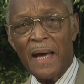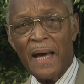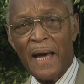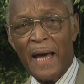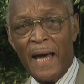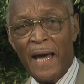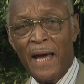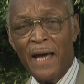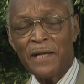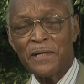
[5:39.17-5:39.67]

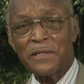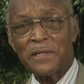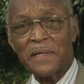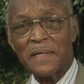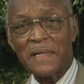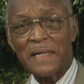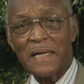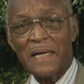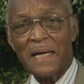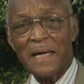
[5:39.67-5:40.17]
And
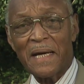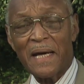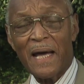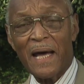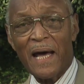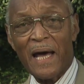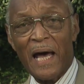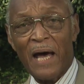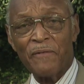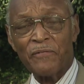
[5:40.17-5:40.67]

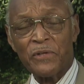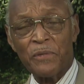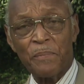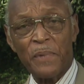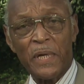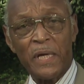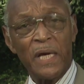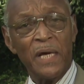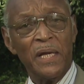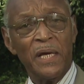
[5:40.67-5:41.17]
after
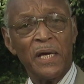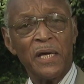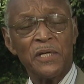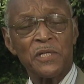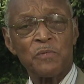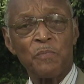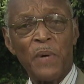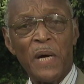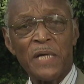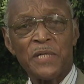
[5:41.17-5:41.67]
beginning
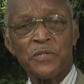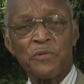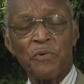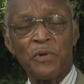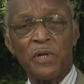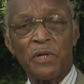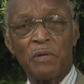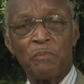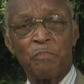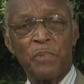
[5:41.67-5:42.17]
his
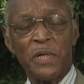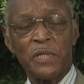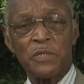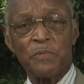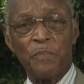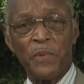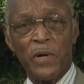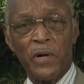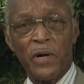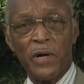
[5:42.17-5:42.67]
pastorate in
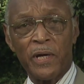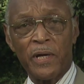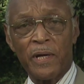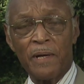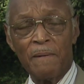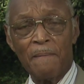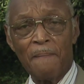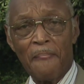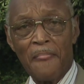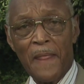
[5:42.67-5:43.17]
Pittsburgh,
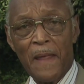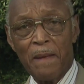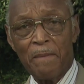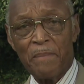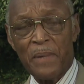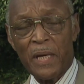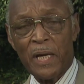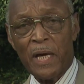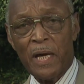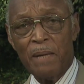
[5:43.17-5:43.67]

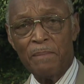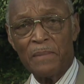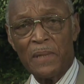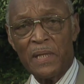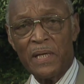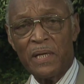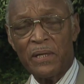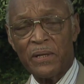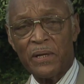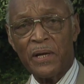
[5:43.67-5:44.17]
became
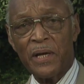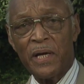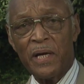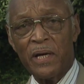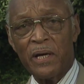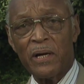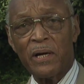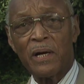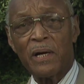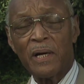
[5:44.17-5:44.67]
leader
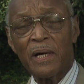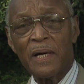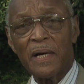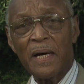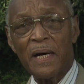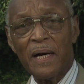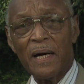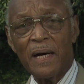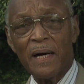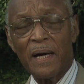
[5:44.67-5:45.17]
here
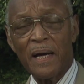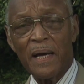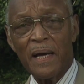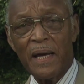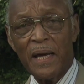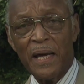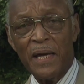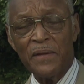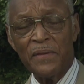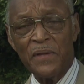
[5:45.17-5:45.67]

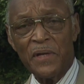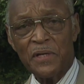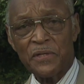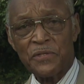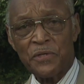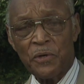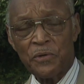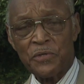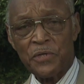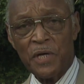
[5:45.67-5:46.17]
in the
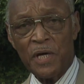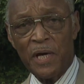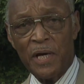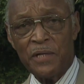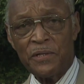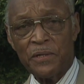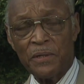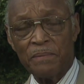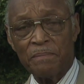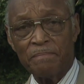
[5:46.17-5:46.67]

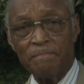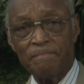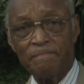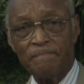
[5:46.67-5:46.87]
association.